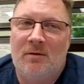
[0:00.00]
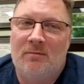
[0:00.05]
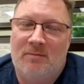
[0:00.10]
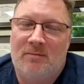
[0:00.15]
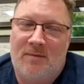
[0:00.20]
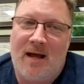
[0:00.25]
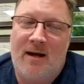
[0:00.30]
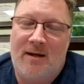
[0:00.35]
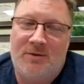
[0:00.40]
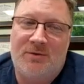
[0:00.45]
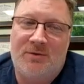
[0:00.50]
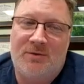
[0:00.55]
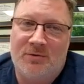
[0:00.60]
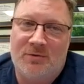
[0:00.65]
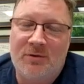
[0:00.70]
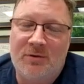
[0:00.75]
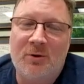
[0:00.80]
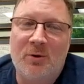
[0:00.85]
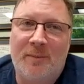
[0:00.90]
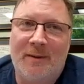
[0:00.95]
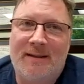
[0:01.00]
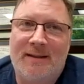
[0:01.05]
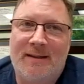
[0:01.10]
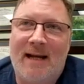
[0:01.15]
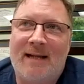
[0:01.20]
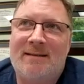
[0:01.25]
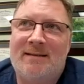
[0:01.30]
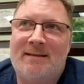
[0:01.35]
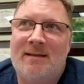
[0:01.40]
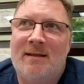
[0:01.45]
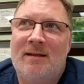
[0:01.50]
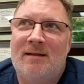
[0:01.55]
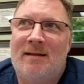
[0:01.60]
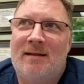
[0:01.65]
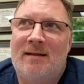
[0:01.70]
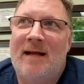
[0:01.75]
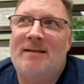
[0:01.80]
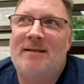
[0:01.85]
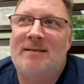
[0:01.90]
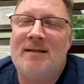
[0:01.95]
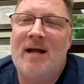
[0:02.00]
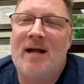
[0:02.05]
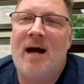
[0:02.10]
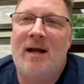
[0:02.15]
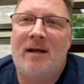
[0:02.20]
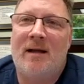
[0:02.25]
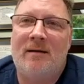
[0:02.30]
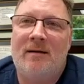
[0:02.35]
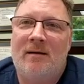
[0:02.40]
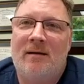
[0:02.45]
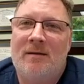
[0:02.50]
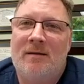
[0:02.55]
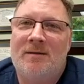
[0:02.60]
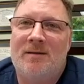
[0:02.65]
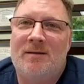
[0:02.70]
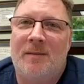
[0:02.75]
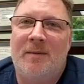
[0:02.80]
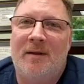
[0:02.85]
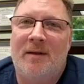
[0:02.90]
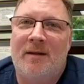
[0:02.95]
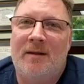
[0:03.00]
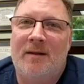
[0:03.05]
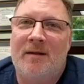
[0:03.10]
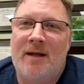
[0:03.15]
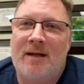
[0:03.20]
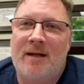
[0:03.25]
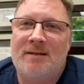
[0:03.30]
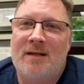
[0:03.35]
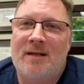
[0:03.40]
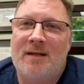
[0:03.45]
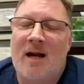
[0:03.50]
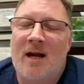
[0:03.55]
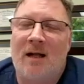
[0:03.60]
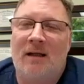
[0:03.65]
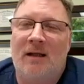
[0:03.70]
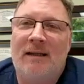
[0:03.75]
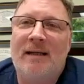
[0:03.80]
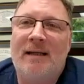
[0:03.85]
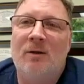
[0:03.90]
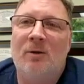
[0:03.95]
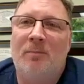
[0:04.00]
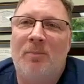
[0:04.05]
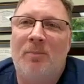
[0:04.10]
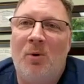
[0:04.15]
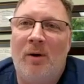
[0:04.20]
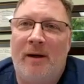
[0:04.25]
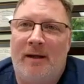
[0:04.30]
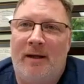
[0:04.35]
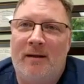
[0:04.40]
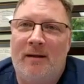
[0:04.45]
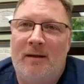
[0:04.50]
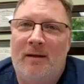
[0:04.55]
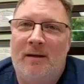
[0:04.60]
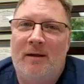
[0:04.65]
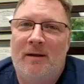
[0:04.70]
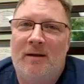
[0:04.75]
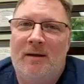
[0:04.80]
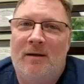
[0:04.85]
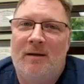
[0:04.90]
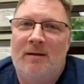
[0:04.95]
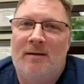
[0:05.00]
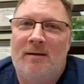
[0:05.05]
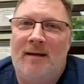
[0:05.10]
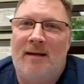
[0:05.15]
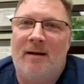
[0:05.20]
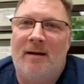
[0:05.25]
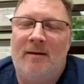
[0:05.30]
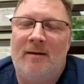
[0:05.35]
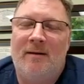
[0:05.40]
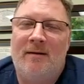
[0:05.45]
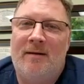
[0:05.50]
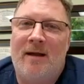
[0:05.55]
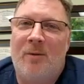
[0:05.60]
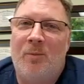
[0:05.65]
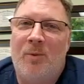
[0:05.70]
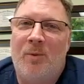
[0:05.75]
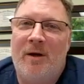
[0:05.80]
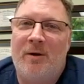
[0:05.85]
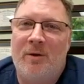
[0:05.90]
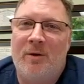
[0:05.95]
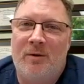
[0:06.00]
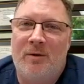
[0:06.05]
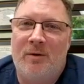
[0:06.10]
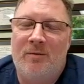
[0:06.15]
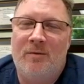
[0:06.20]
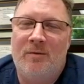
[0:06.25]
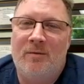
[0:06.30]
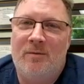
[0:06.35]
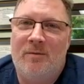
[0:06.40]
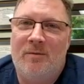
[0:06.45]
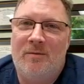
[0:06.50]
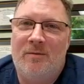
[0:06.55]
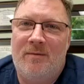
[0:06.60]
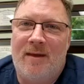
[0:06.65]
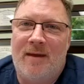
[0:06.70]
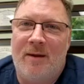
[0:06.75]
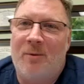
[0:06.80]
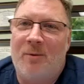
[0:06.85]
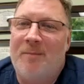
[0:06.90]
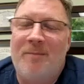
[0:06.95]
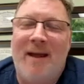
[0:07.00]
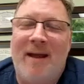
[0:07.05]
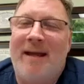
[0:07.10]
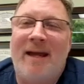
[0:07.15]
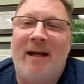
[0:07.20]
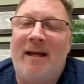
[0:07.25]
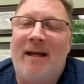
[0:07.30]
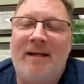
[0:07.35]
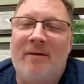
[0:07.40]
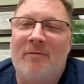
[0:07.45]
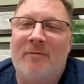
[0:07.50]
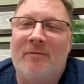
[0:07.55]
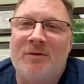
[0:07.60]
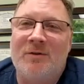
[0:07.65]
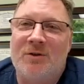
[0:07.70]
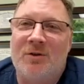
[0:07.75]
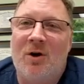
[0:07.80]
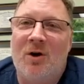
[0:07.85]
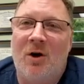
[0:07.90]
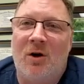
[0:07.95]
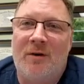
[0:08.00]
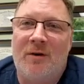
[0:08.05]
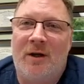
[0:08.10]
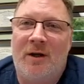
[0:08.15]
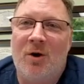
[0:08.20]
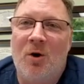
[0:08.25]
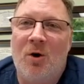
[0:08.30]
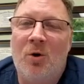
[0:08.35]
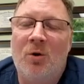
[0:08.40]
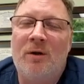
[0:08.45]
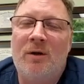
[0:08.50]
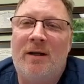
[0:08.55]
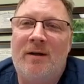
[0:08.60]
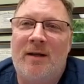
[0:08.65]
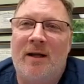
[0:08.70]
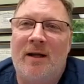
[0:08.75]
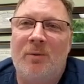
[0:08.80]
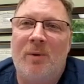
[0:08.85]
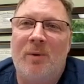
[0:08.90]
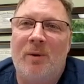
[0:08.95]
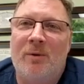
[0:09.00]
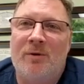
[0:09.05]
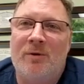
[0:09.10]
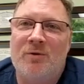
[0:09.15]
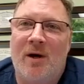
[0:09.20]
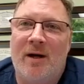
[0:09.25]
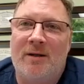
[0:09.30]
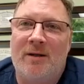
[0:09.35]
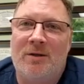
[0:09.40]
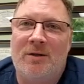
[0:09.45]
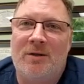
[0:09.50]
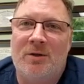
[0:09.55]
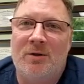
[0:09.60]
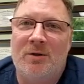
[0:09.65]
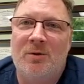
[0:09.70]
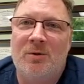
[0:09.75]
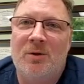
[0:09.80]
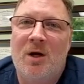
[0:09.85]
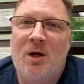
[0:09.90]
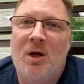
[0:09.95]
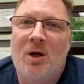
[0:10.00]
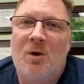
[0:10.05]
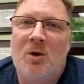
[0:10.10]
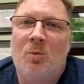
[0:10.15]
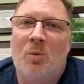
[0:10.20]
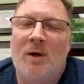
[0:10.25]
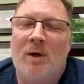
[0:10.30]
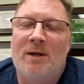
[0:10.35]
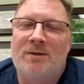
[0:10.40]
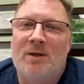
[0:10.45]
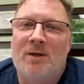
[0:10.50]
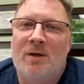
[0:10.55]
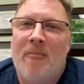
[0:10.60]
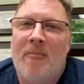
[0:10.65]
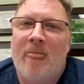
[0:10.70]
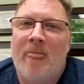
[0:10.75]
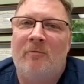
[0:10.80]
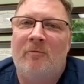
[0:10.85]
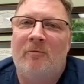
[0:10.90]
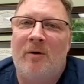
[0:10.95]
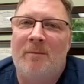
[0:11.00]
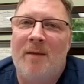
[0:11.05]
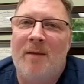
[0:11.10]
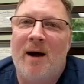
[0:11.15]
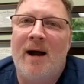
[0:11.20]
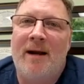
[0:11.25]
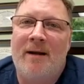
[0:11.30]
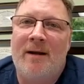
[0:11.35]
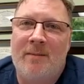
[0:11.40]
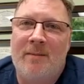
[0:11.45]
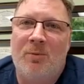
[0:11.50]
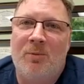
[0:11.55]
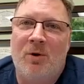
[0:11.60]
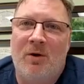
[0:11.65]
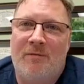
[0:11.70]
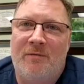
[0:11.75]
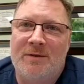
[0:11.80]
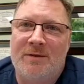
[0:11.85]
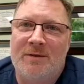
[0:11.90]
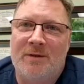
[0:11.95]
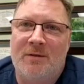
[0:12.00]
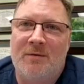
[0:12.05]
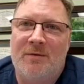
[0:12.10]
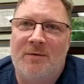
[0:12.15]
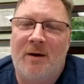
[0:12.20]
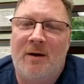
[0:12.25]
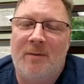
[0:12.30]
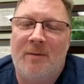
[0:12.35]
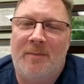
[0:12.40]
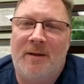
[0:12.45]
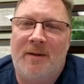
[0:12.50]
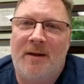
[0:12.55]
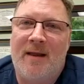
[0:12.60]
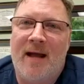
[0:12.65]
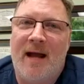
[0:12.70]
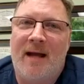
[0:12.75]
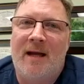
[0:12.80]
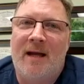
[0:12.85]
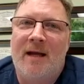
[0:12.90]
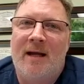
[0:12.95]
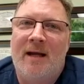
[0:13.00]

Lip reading: That is true, but that's not something, that's not a legal point that would make any difference at all. The only thing we were trying to do was remind the Board of Physical Therapy that